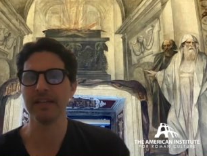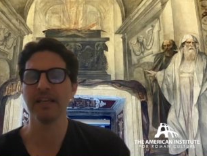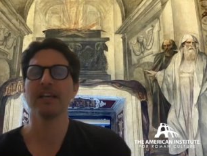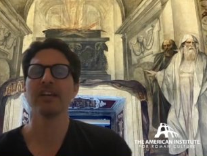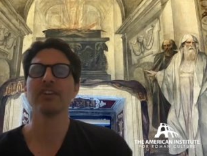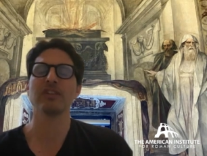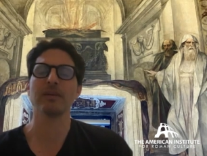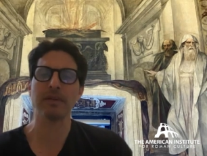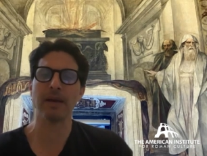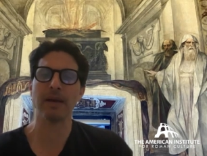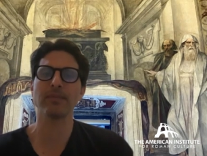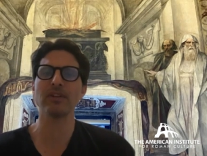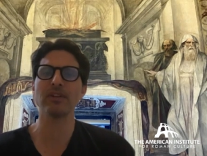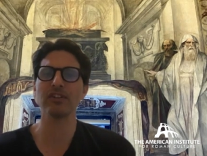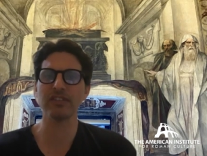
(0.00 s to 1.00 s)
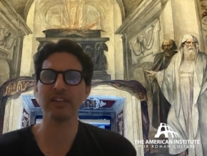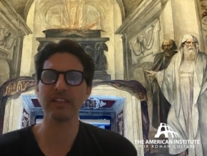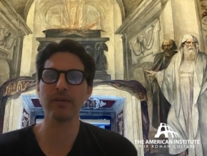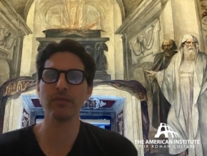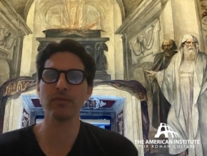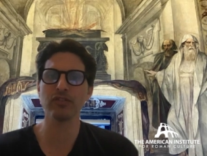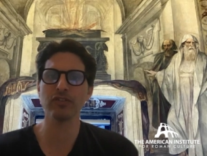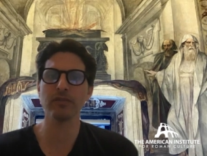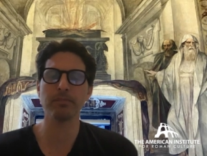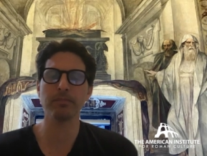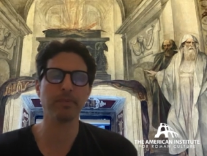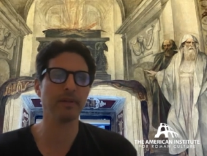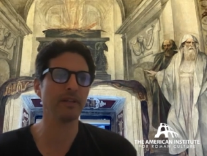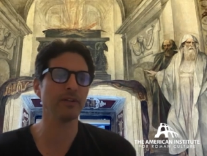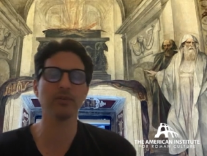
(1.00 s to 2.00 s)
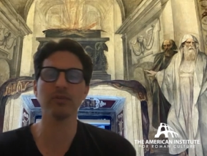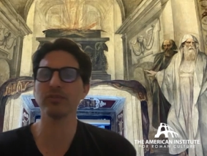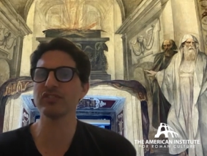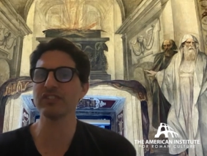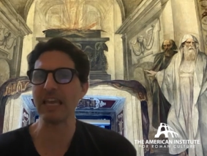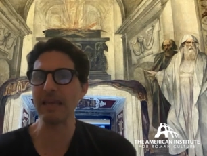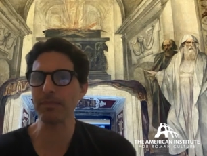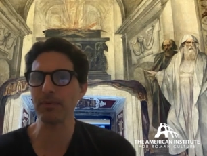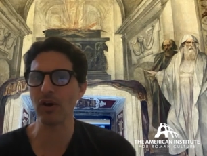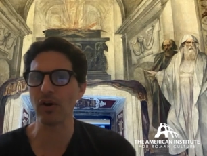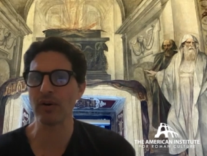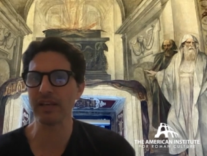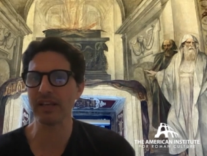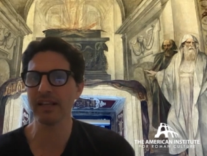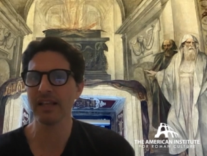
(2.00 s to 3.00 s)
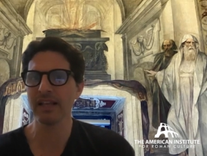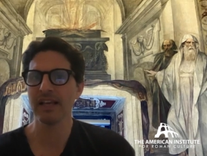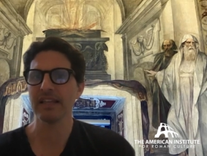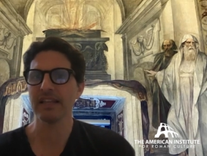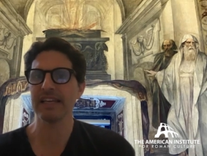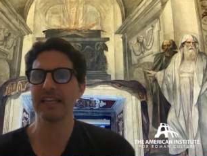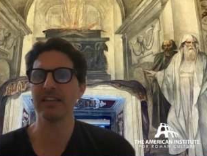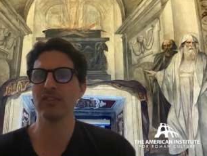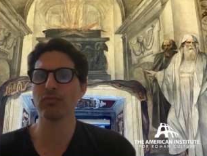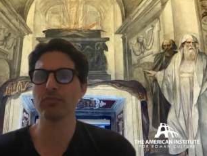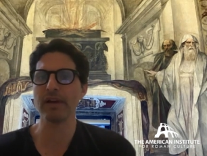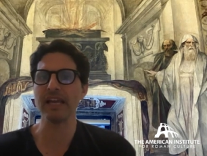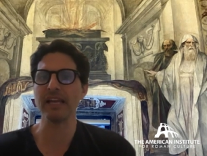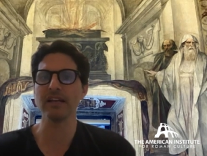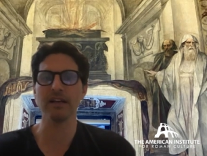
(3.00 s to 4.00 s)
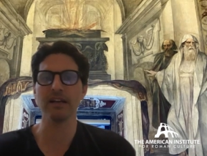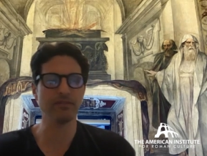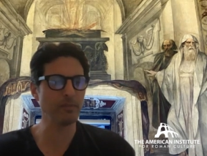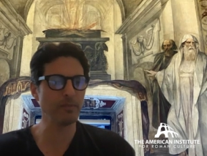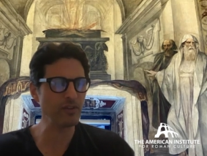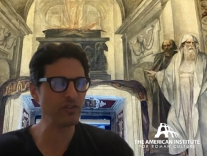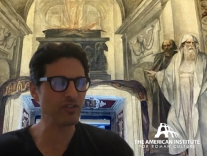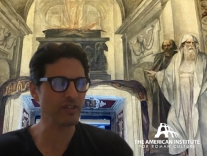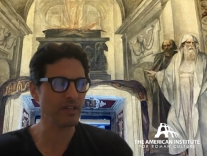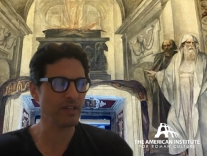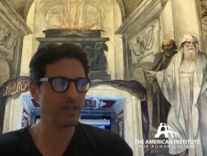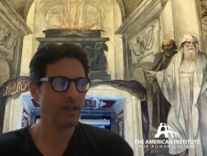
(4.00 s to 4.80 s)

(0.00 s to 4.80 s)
Sometimes it looks like there was political scapegoating, like in the reign of Domitian,